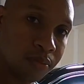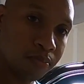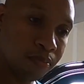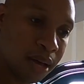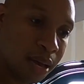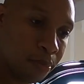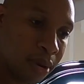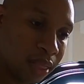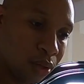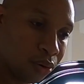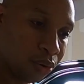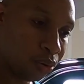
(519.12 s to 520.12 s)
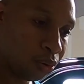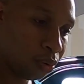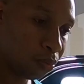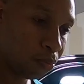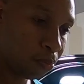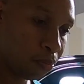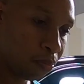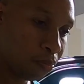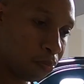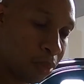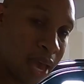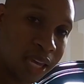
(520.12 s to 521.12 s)
my local
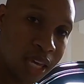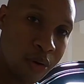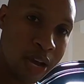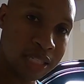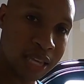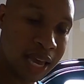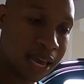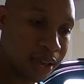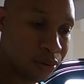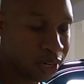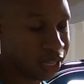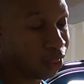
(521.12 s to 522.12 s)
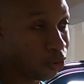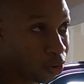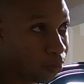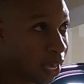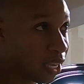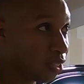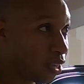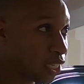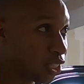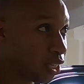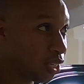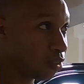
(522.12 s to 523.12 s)
bank, USA, well, I said local bank, they're
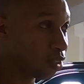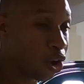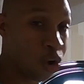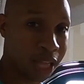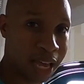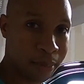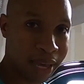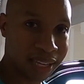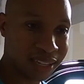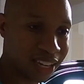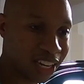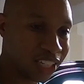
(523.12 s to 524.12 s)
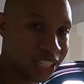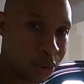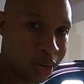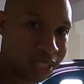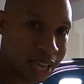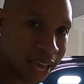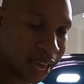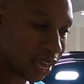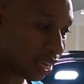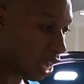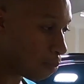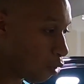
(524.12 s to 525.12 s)
actually online bank.
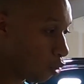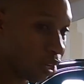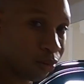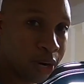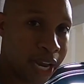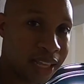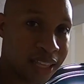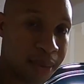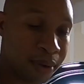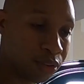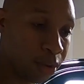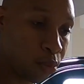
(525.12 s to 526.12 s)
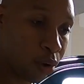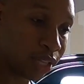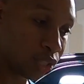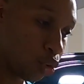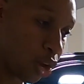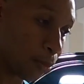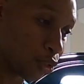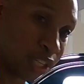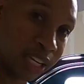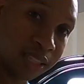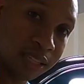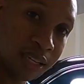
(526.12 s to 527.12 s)
USAA gave me a really good rate, gave me a
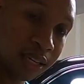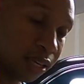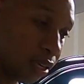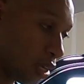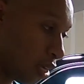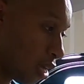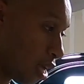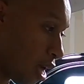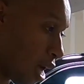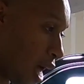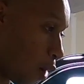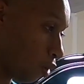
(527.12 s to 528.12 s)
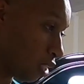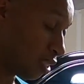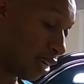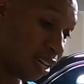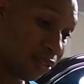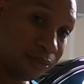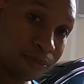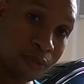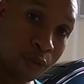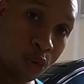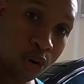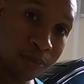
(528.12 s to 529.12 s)
3.28%. I was excited
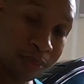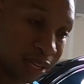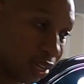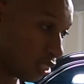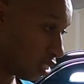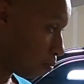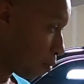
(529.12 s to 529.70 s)
for it because it's